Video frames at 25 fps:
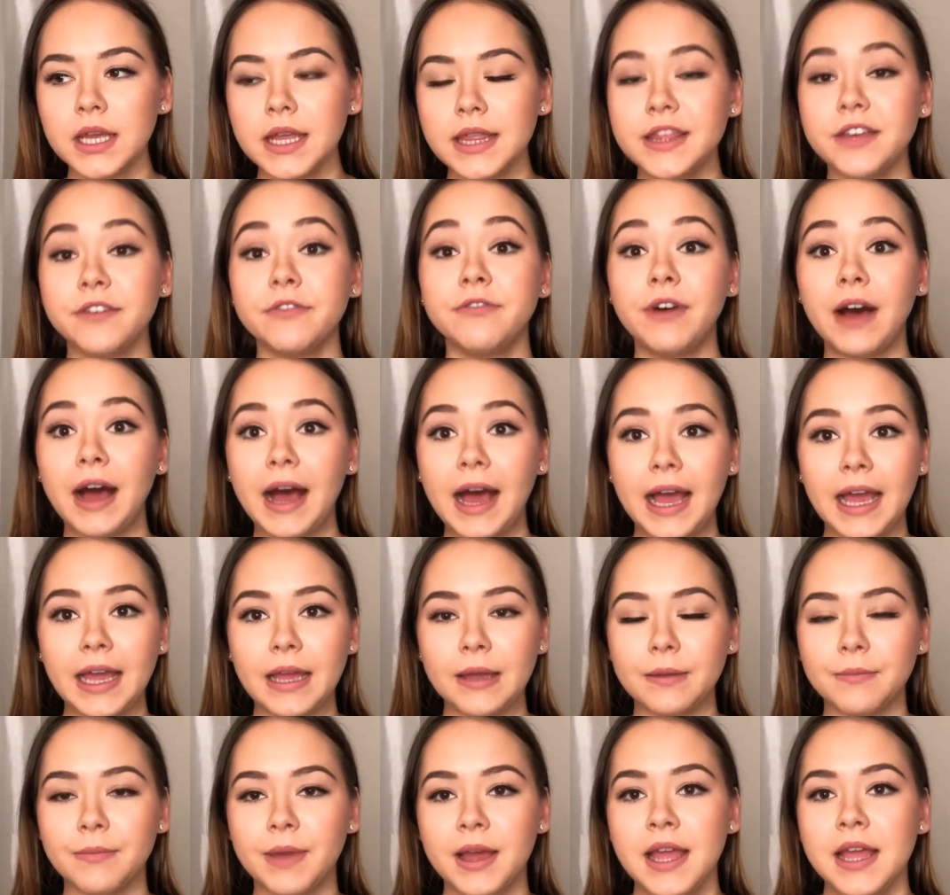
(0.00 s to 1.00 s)
the
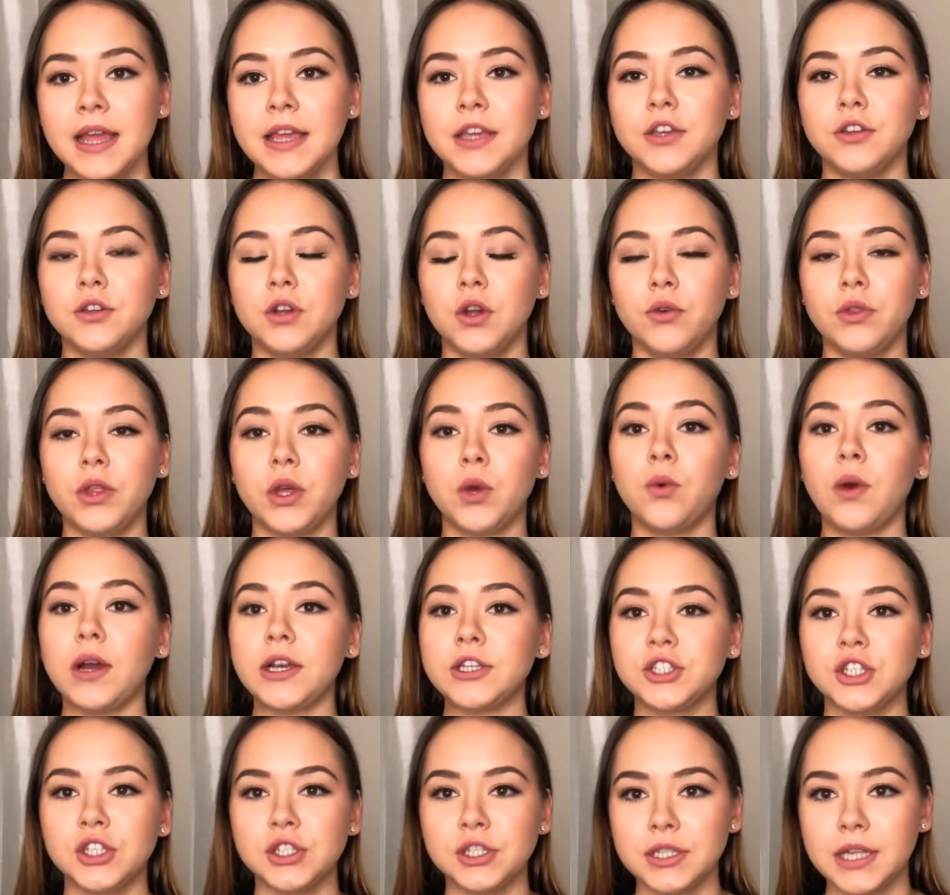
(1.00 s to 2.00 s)
vibe, you know the
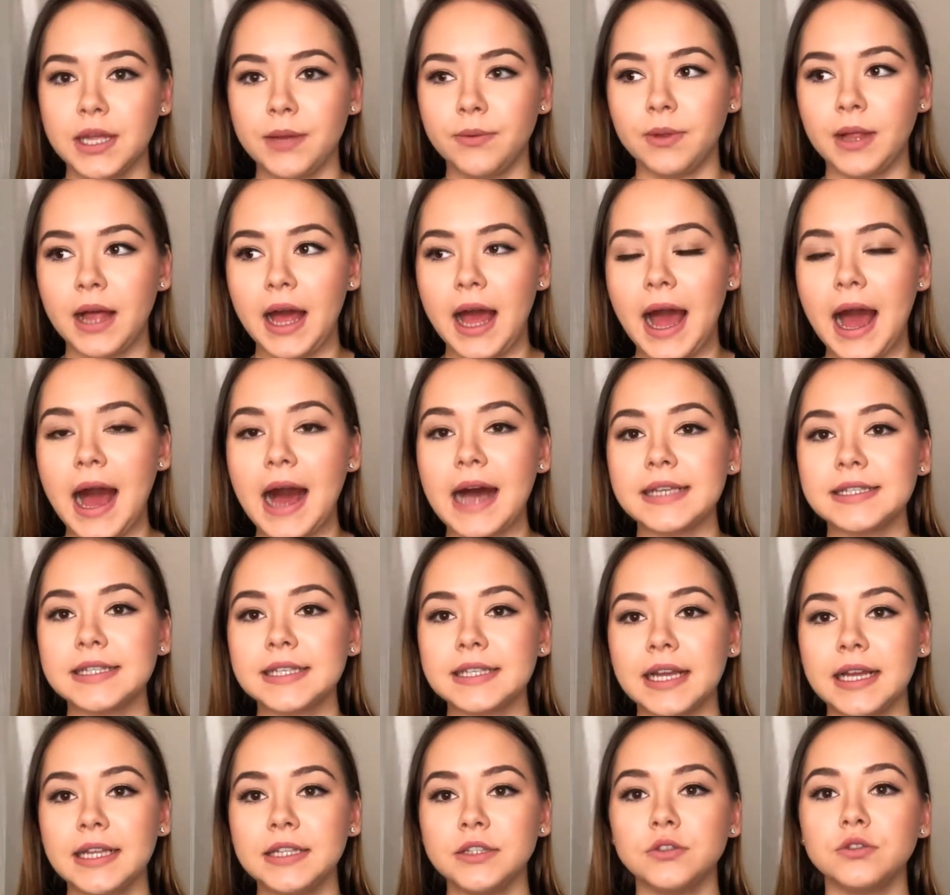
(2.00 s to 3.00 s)
questions they will
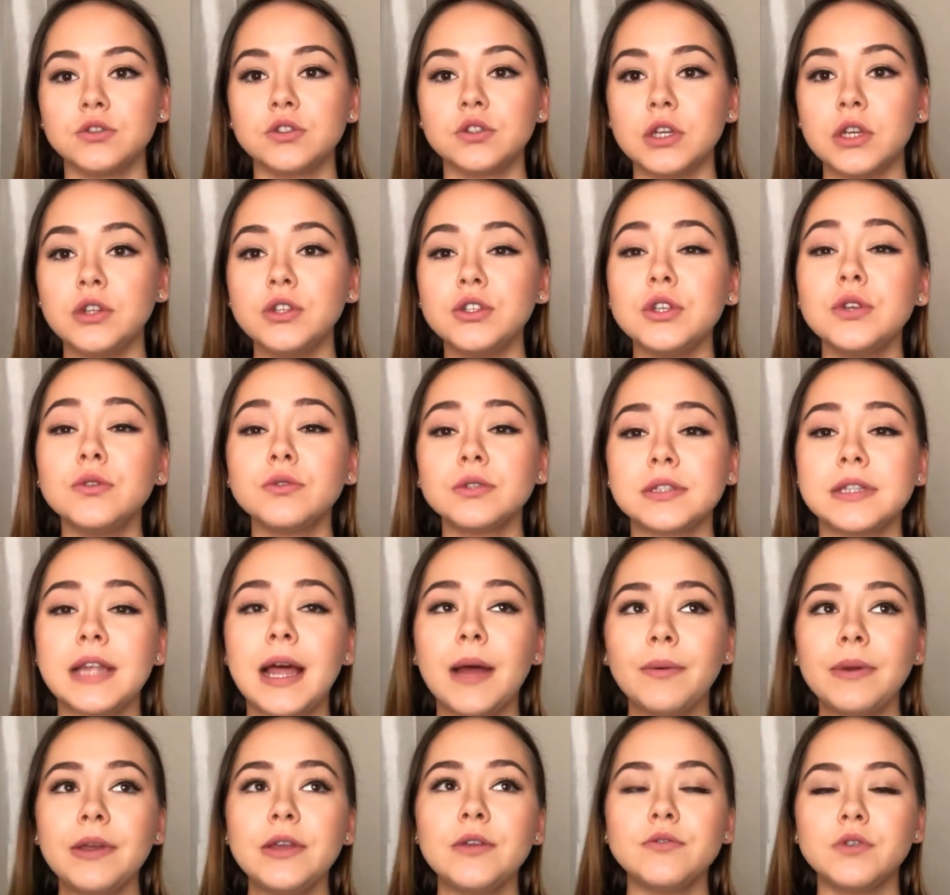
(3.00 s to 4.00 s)
ask, and you
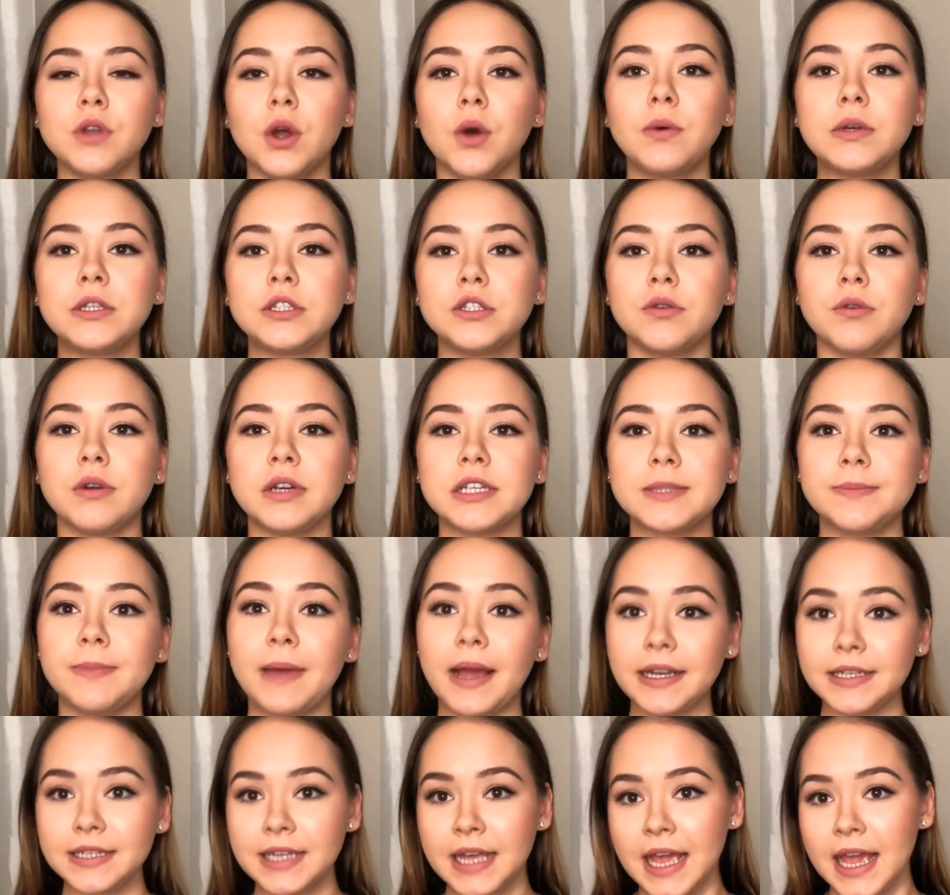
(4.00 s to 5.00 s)
that way you know what to
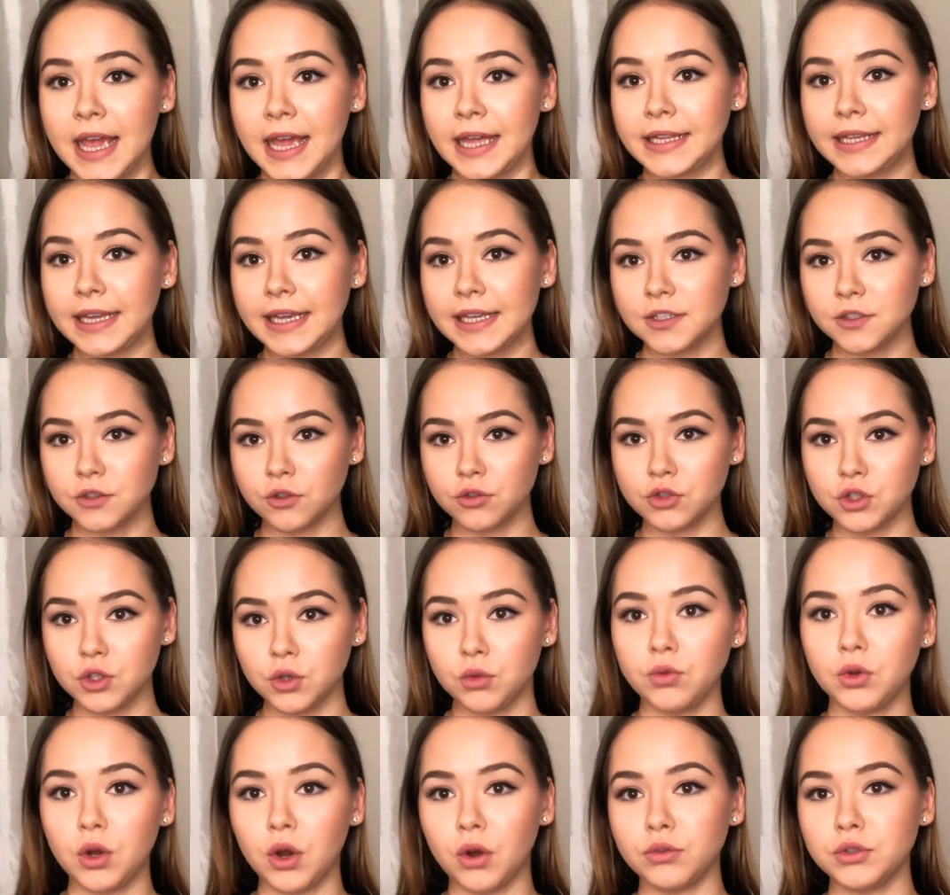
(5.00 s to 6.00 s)
expect in case you
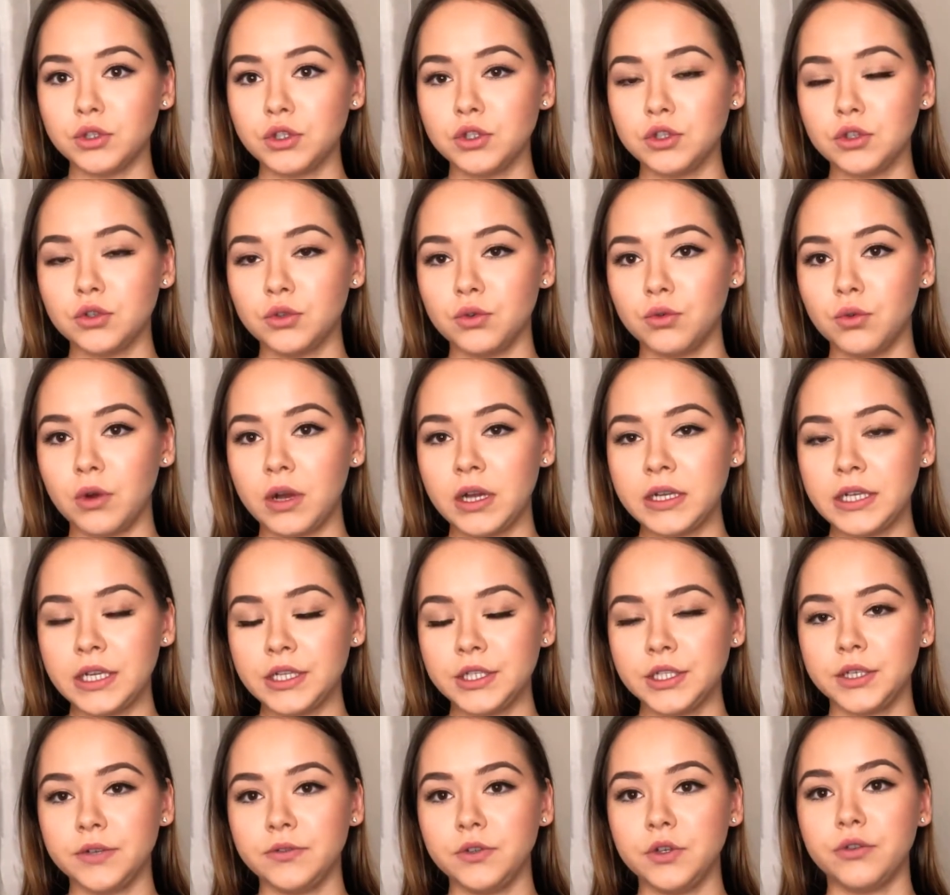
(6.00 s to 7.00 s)
do go to an
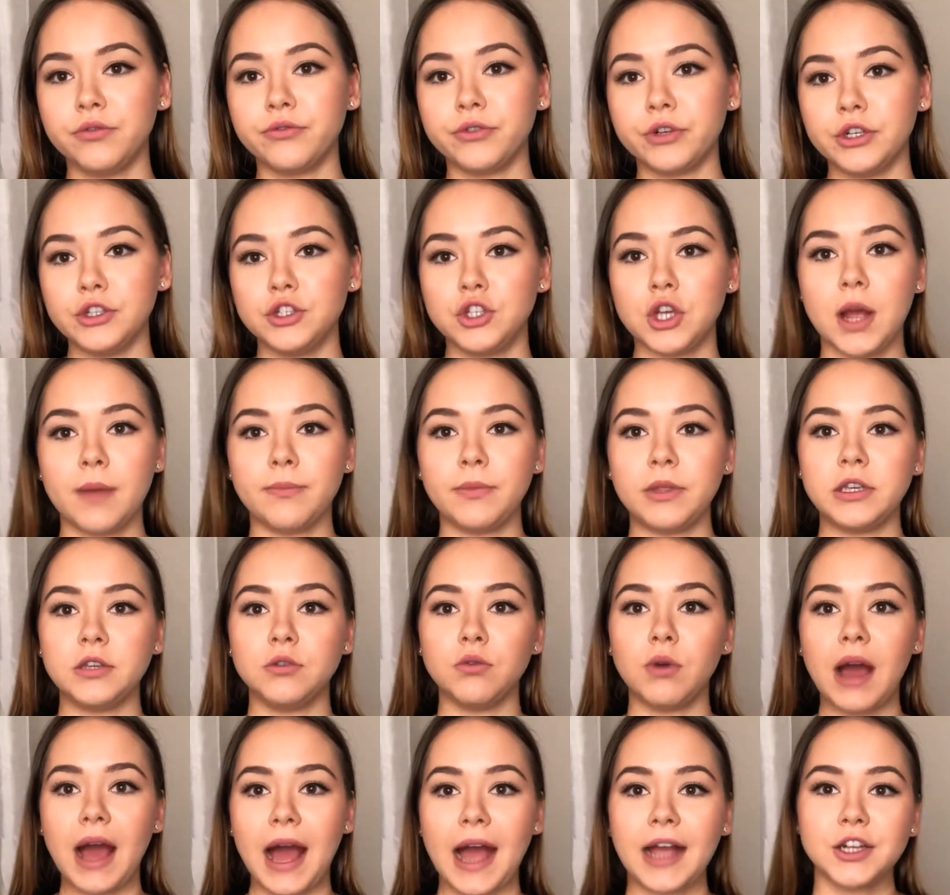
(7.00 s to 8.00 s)
interview for a job that
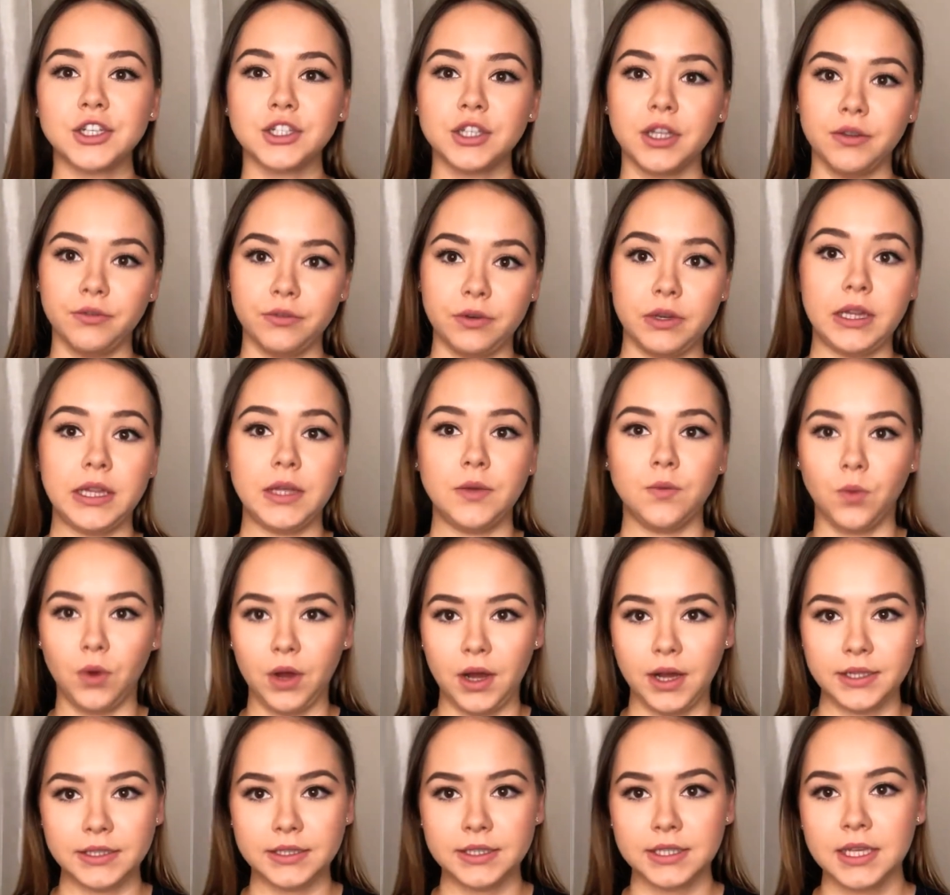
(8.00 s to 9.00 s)
you actually really
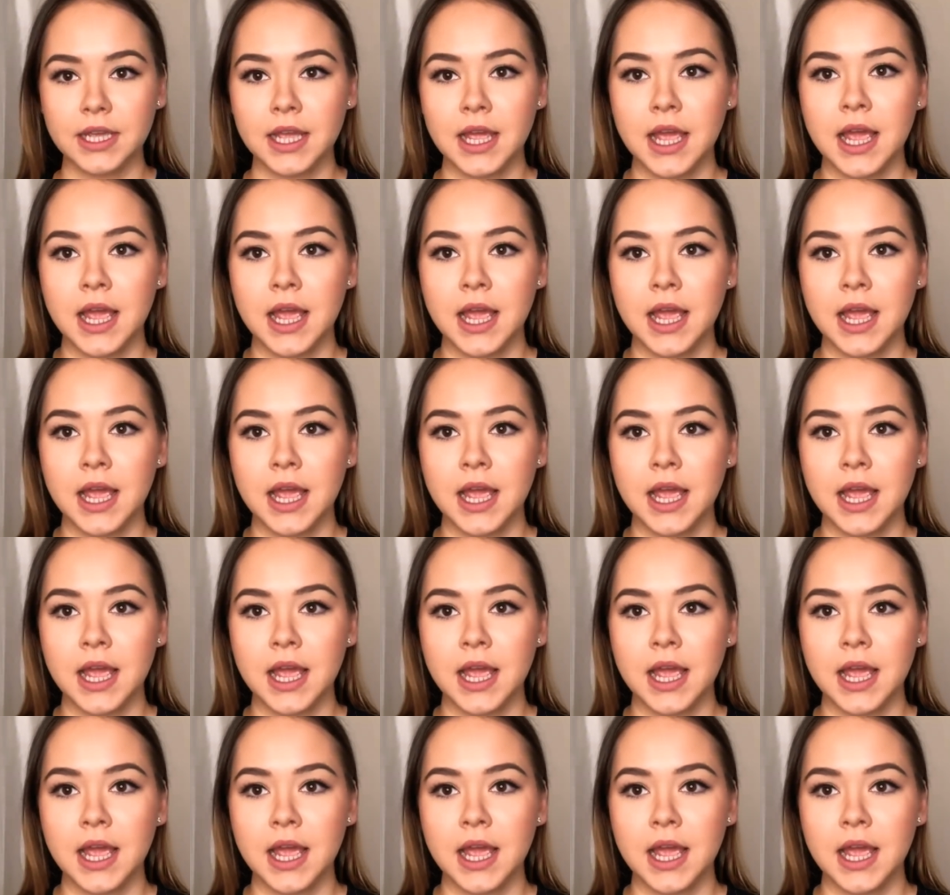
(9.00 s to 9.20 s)
want.